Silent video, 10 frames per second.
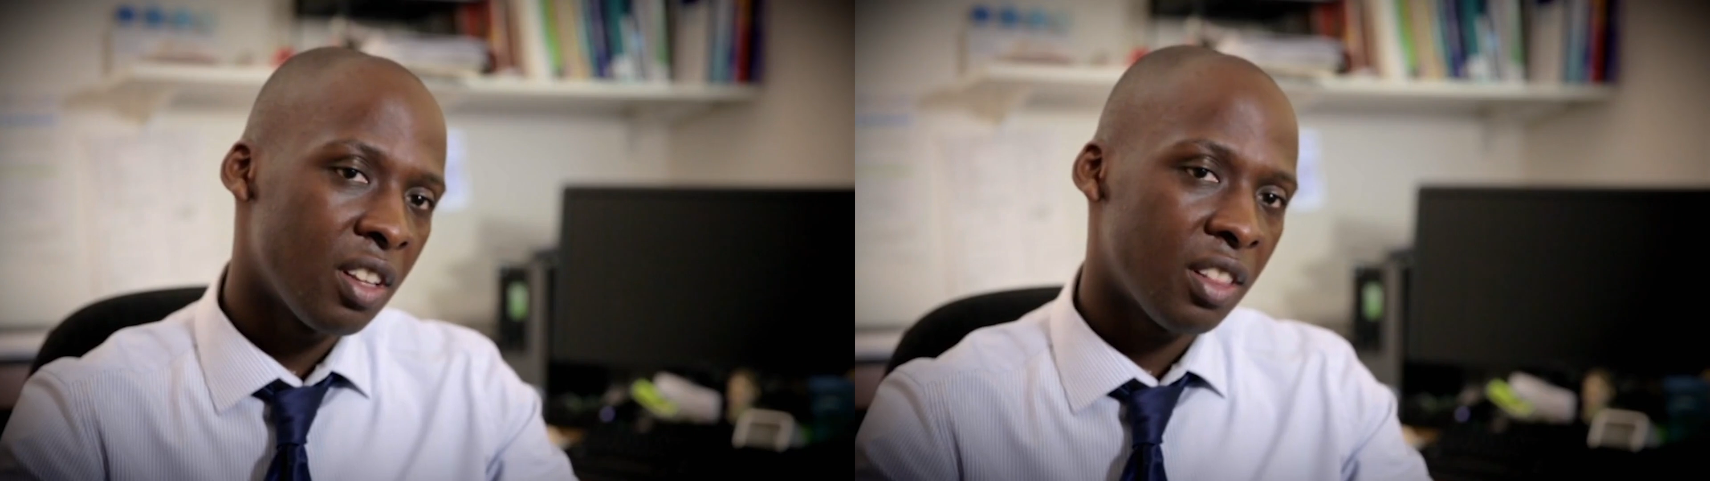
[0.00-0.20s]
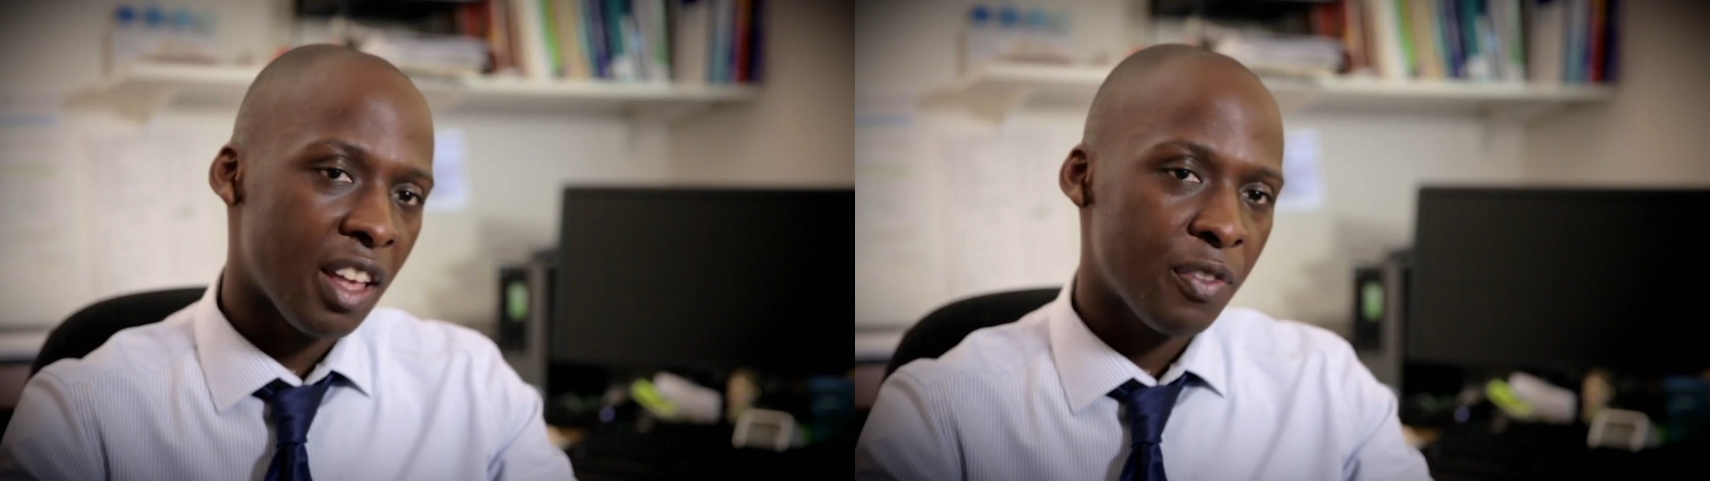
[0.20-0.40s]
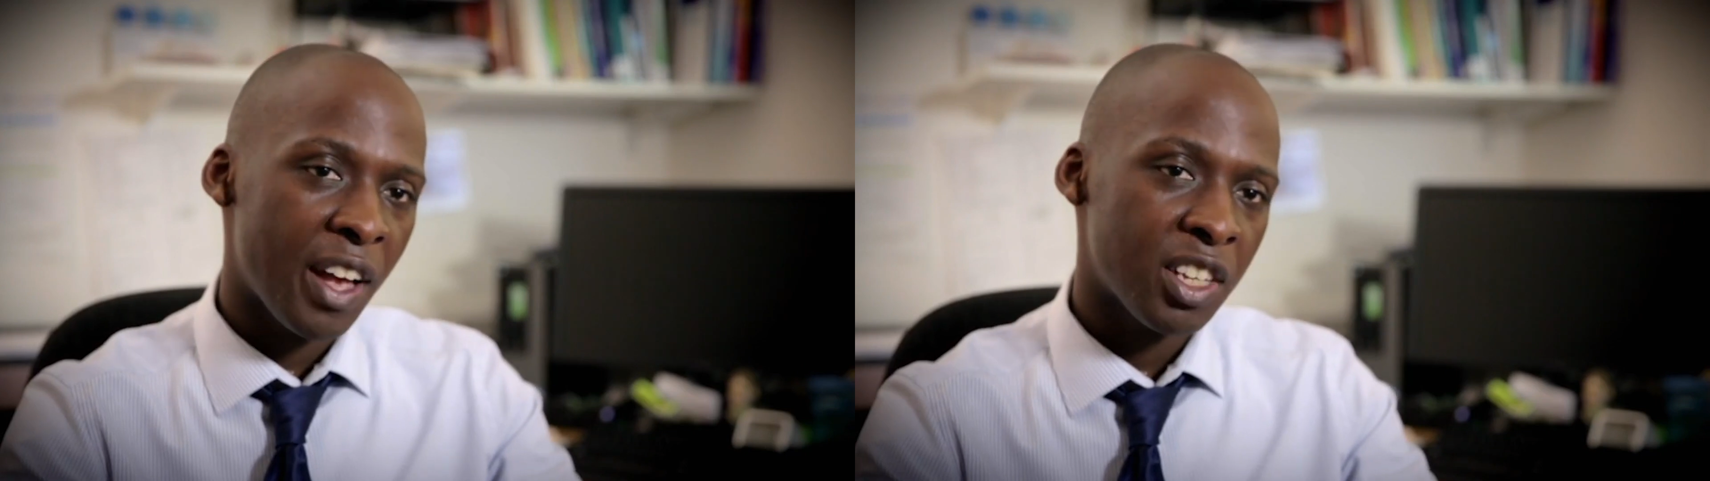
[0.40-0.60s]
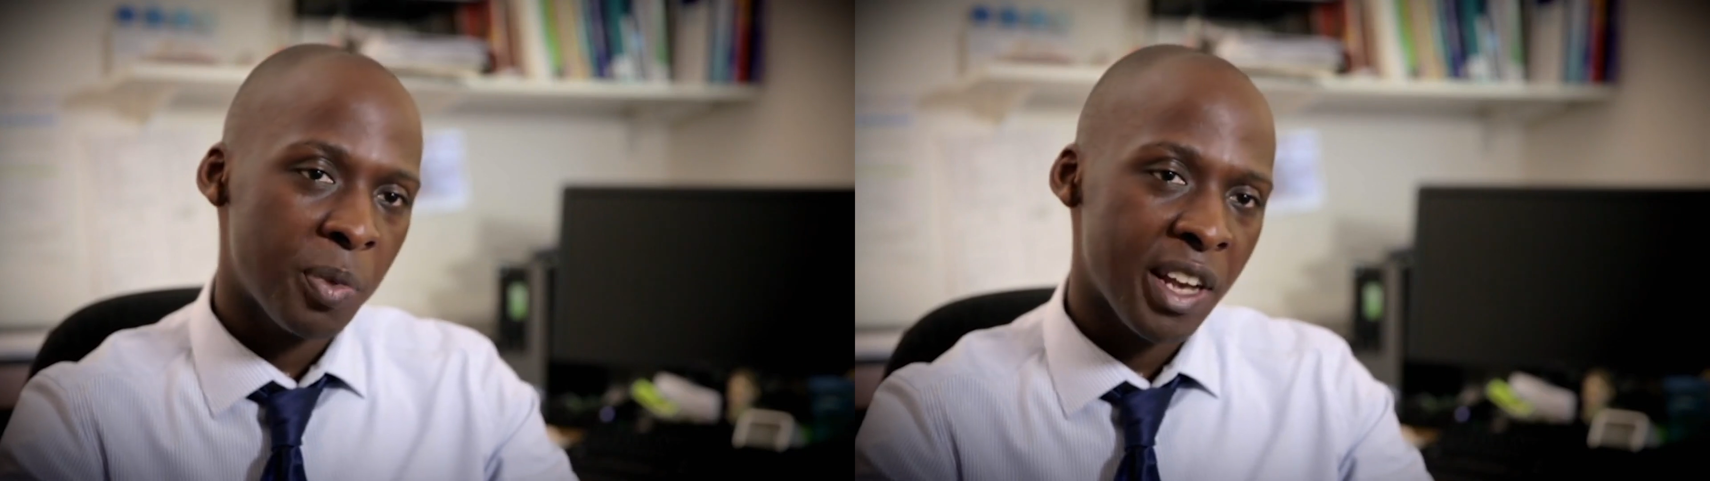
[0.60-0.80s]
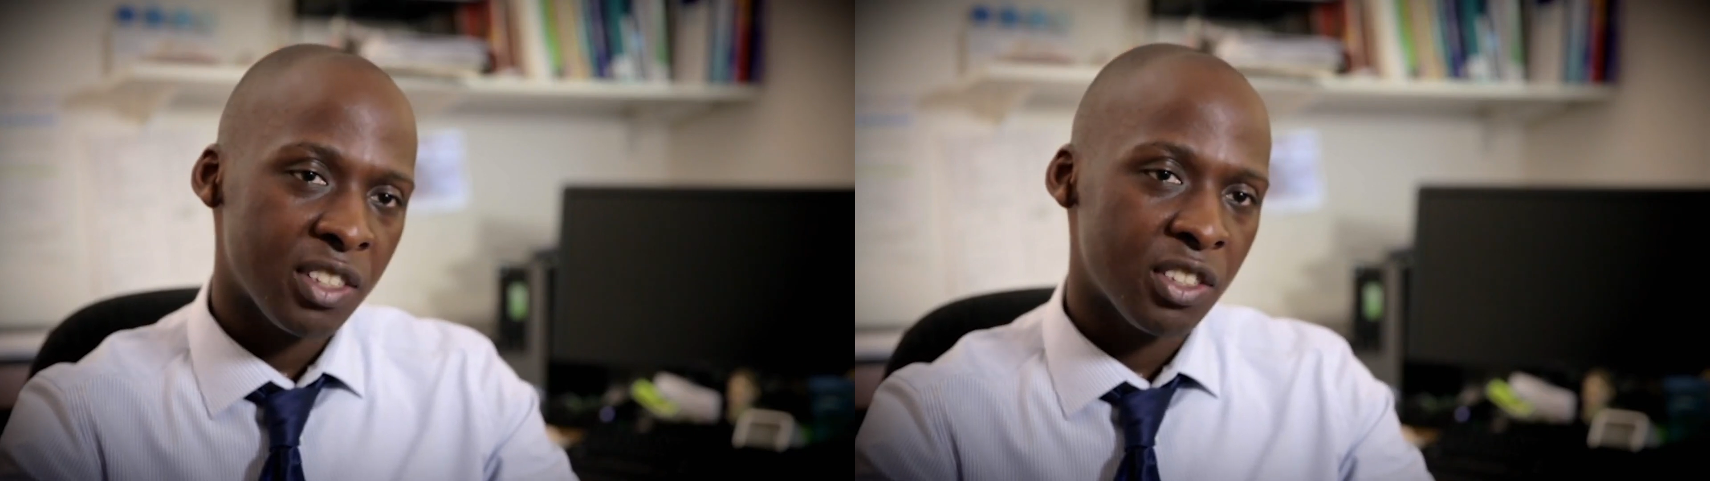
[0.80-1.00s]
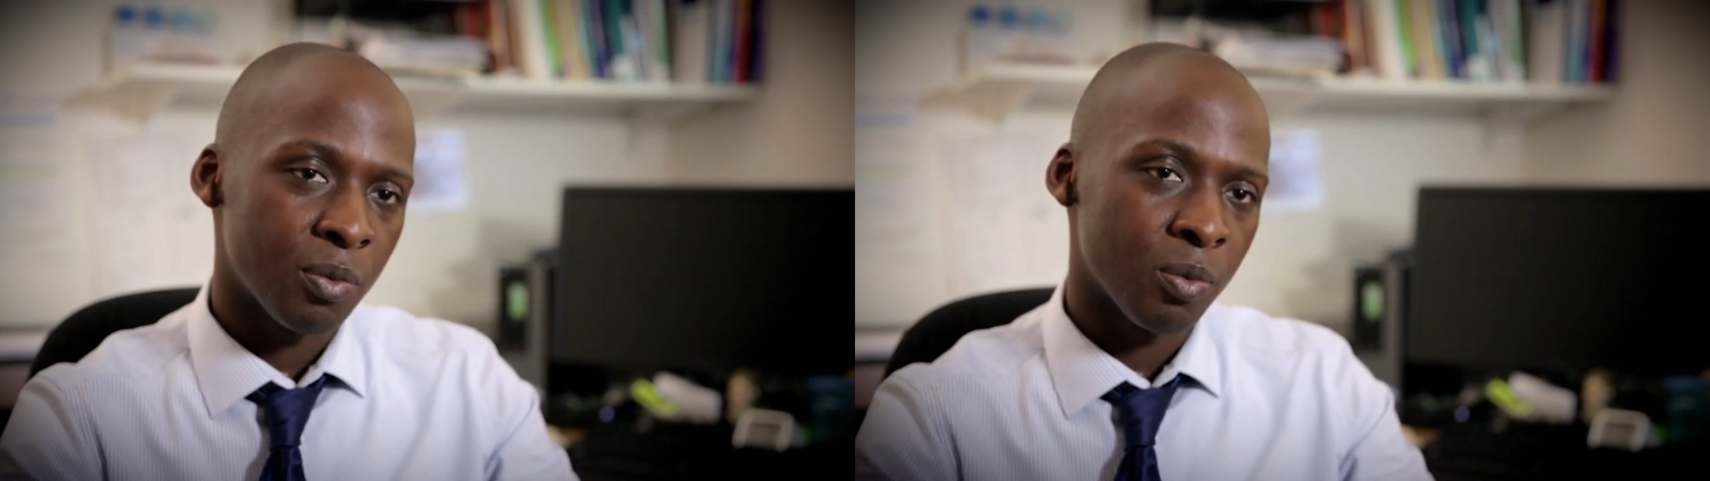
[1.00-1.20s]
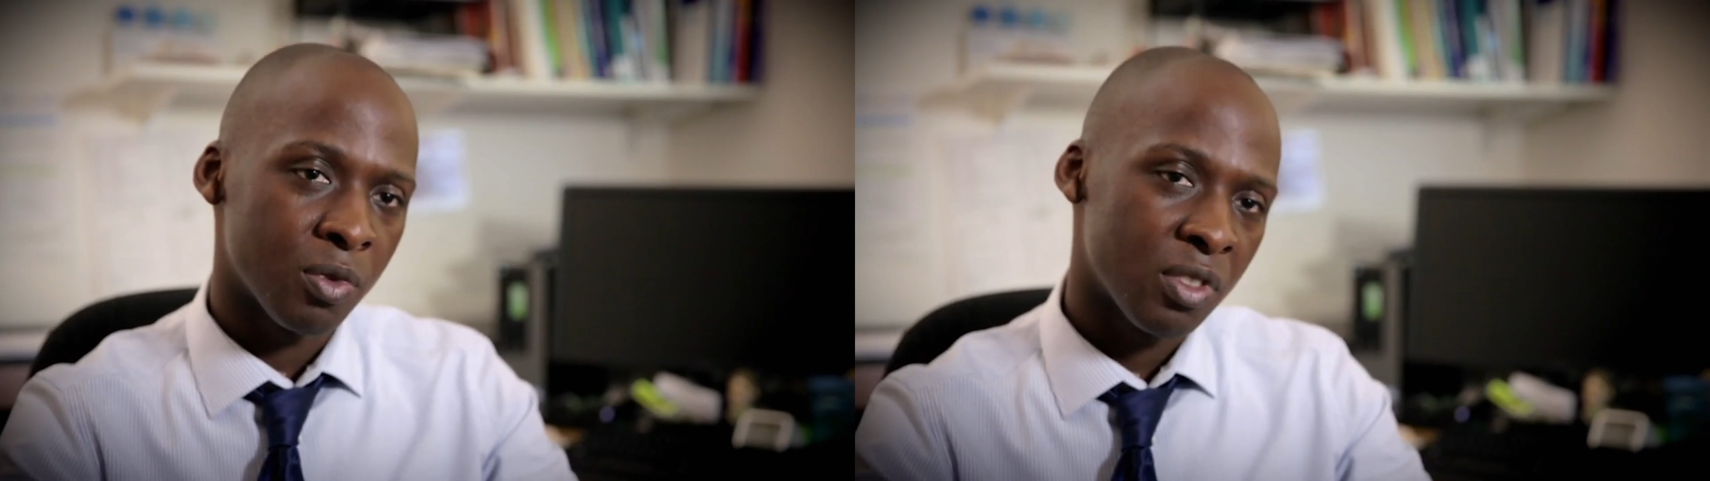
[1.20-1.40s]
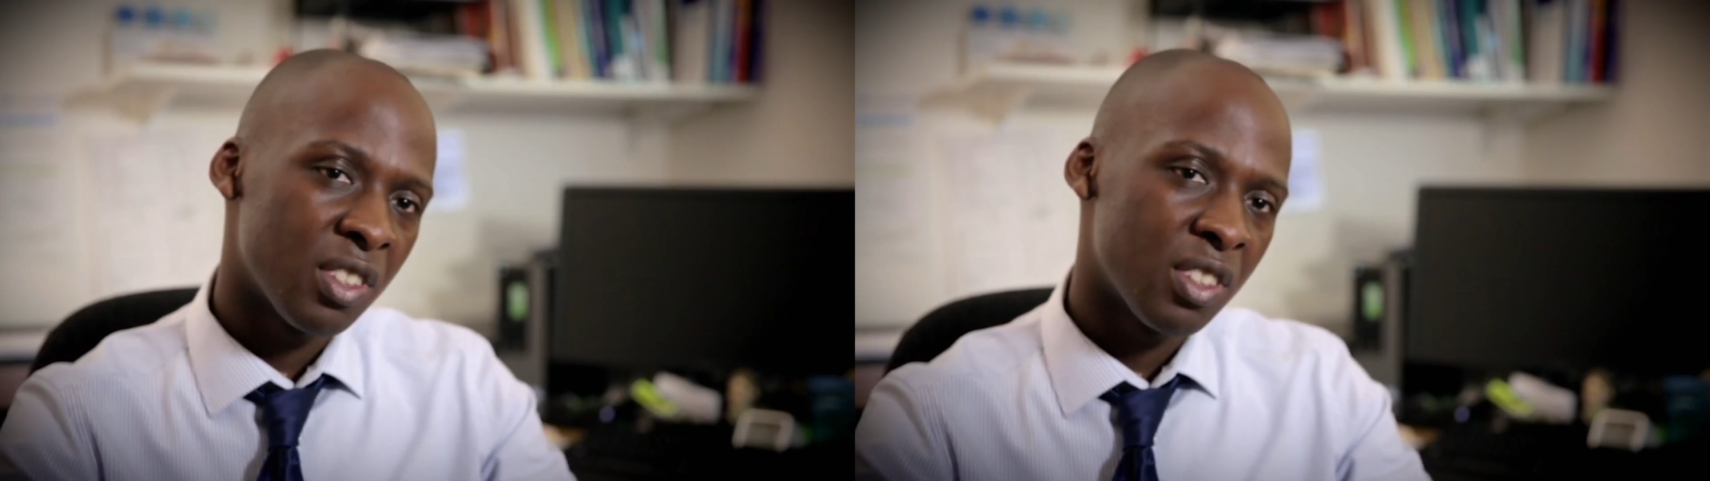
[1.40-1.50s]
life aspects and